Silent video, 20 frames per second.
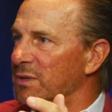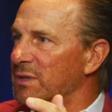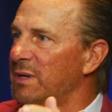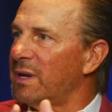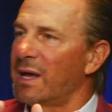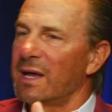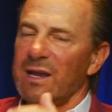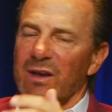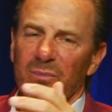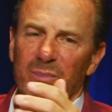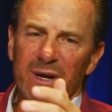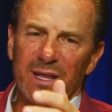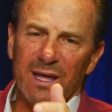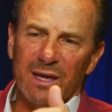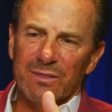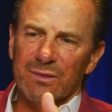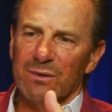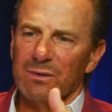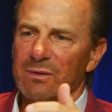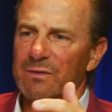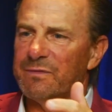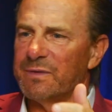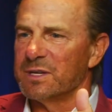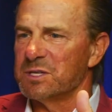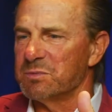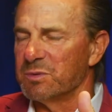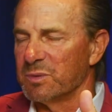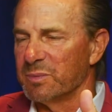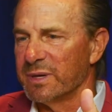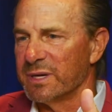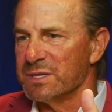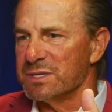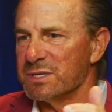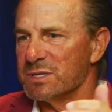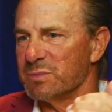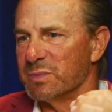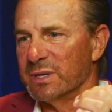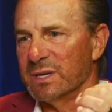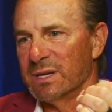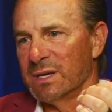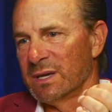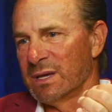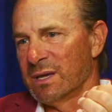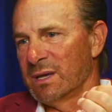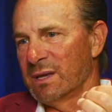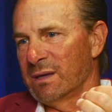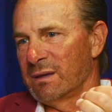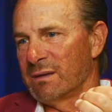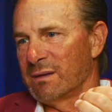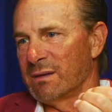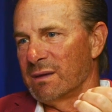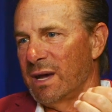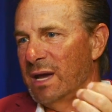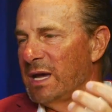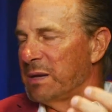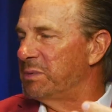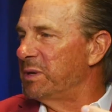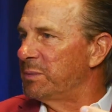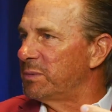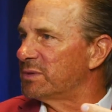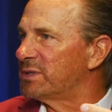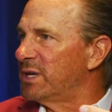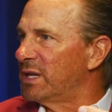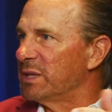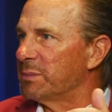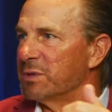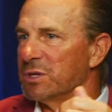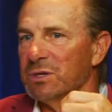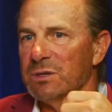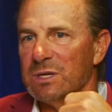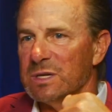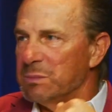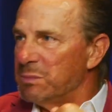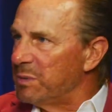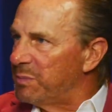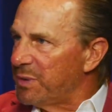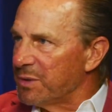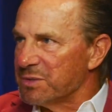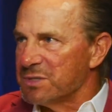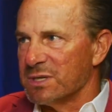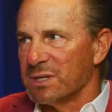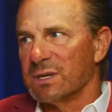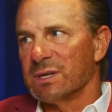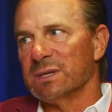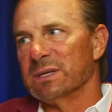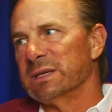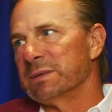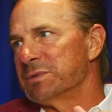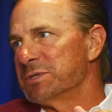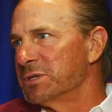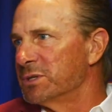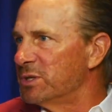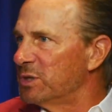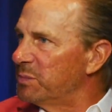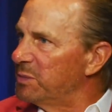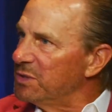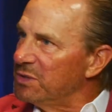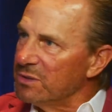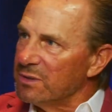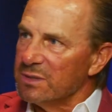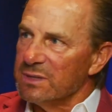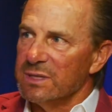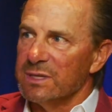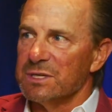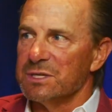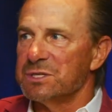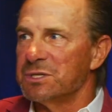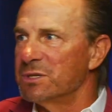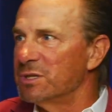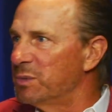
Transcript: Not everybody had their little Facebook pages, but I had people telling me, you need to be posting clips, you need to be doing this, you need